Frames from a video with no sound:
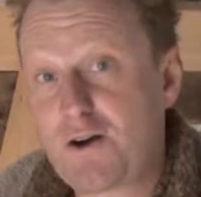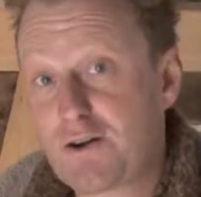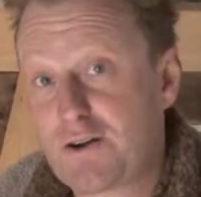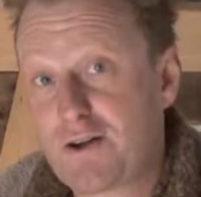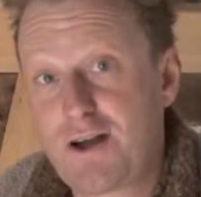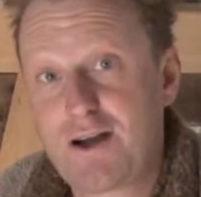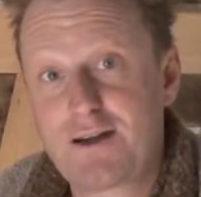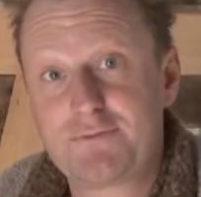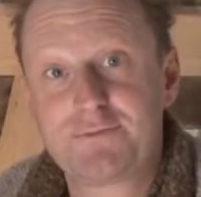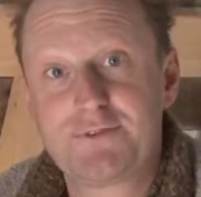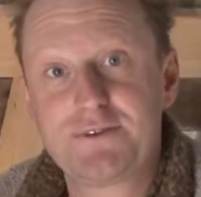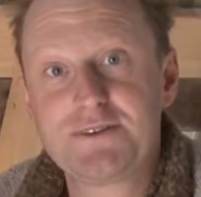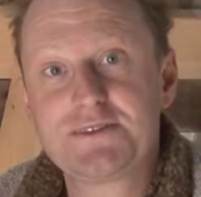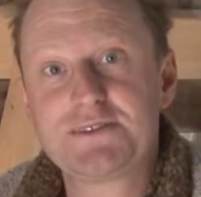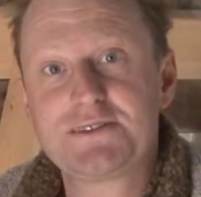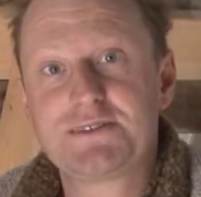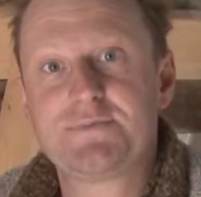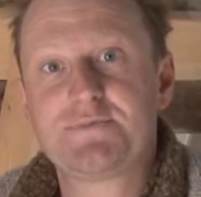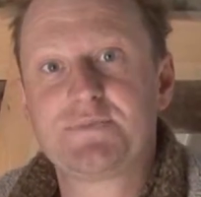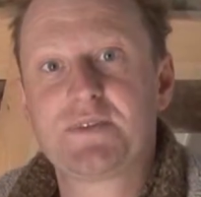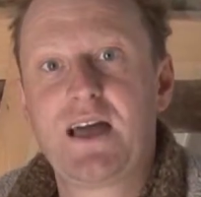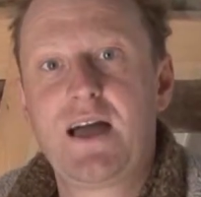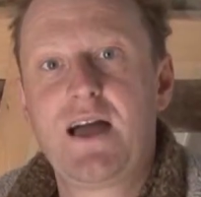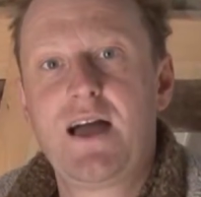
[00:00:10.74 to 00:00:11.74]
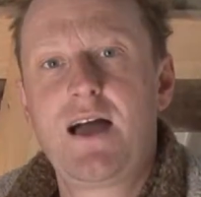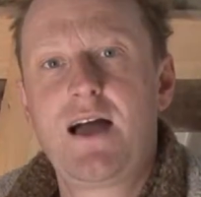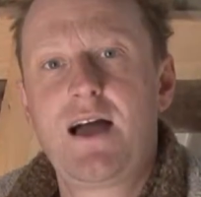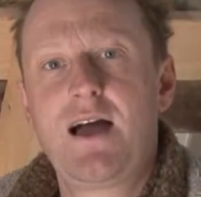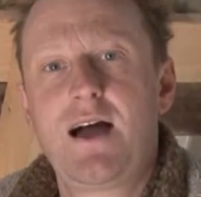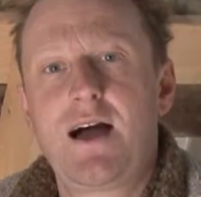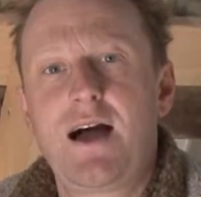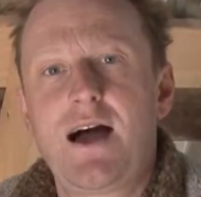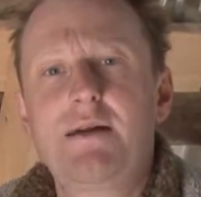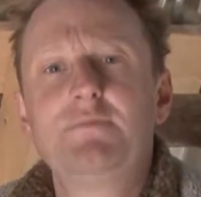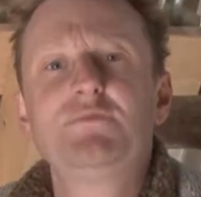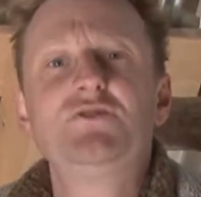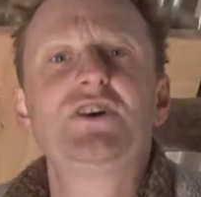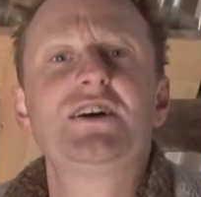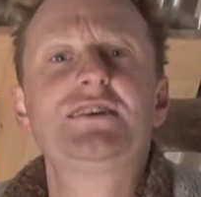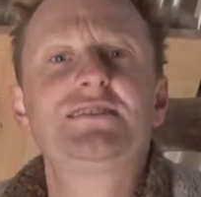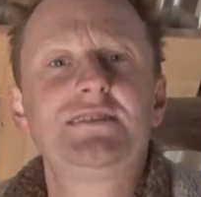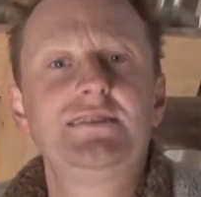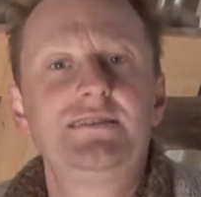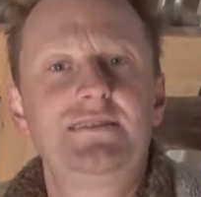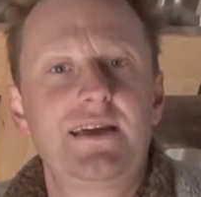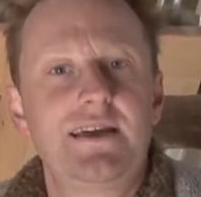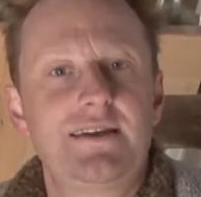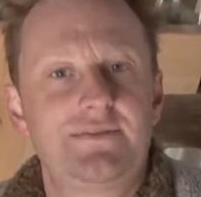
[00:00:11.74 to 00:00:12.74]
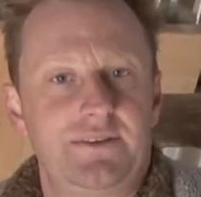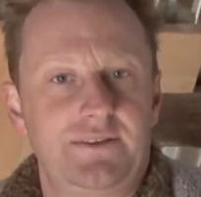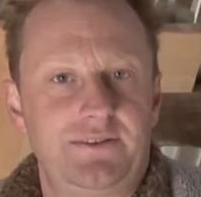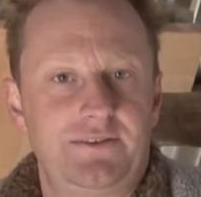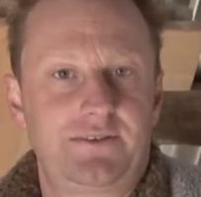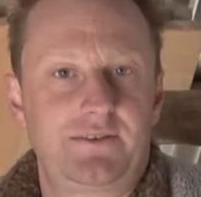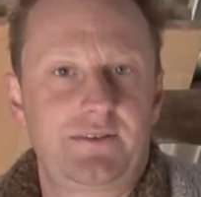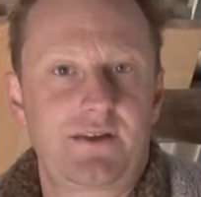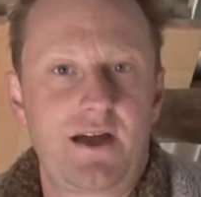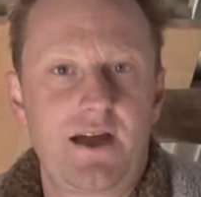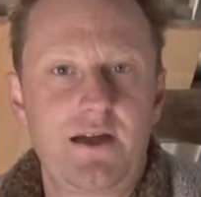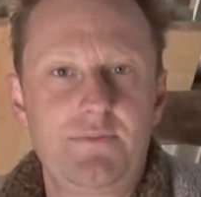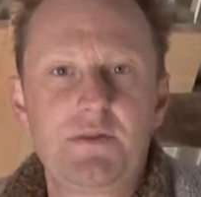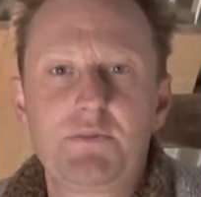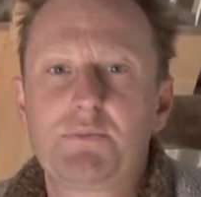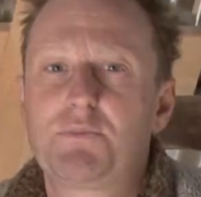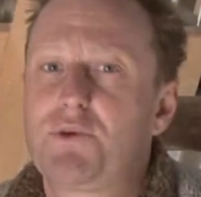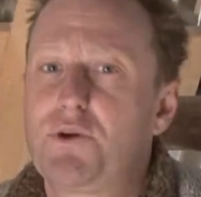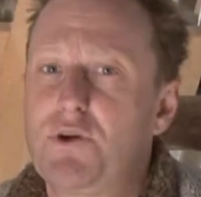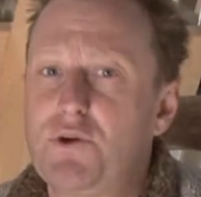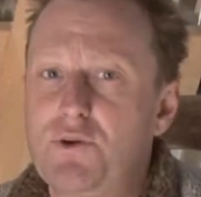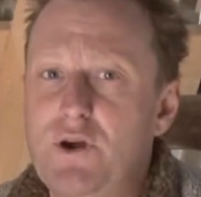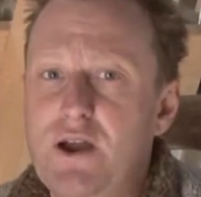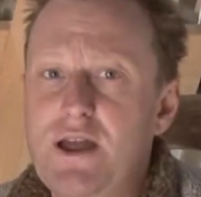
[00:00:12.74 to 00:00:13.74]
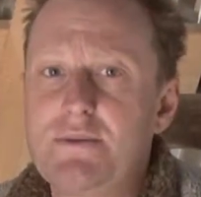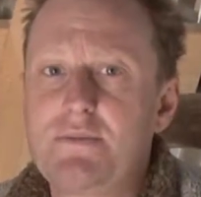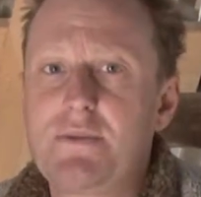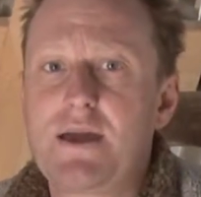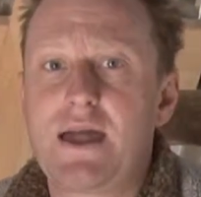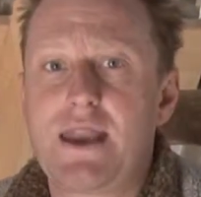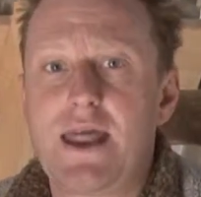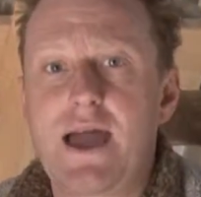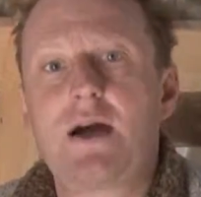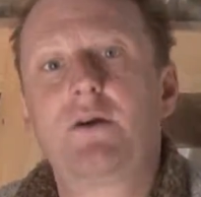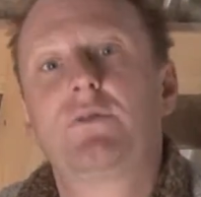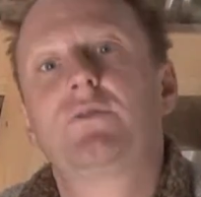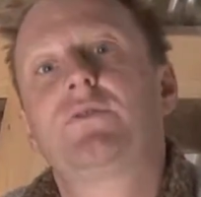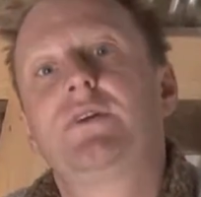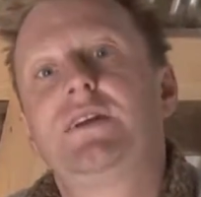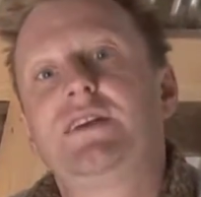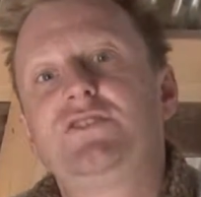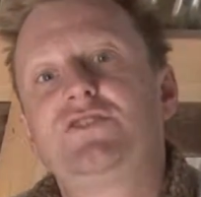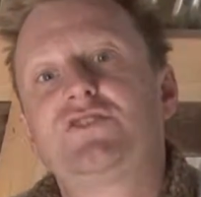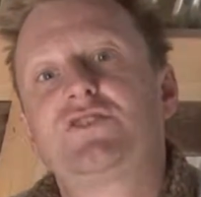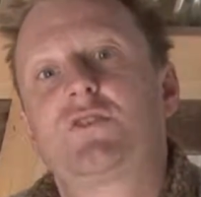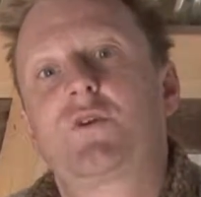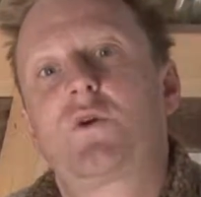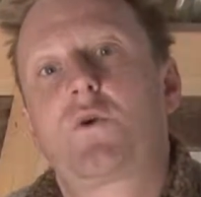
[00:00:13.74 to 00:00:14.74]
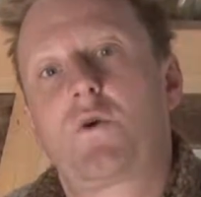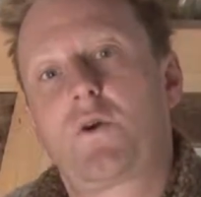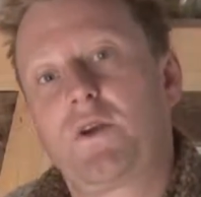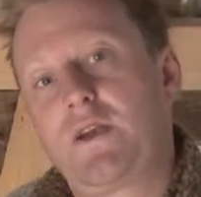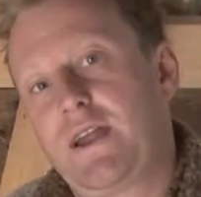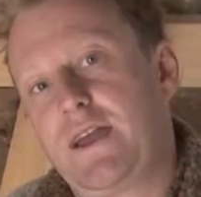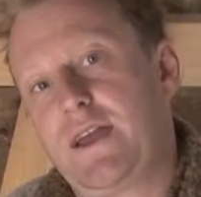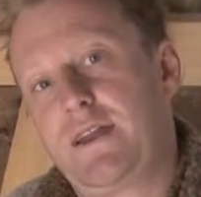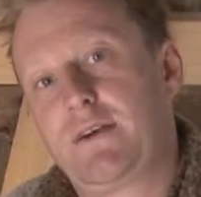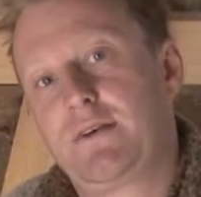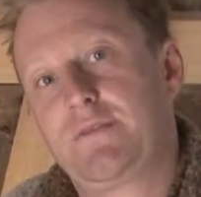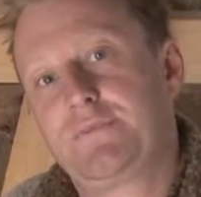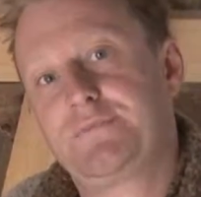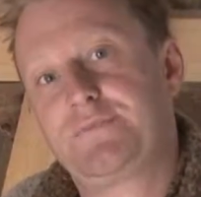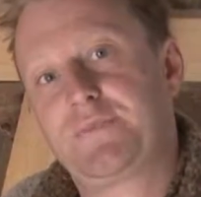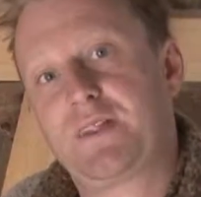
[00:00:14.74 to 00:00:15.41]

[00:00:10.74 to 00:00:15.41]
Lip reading: Conference. I'm Jesse Davis. I'm the Program and Outreach Coordinator.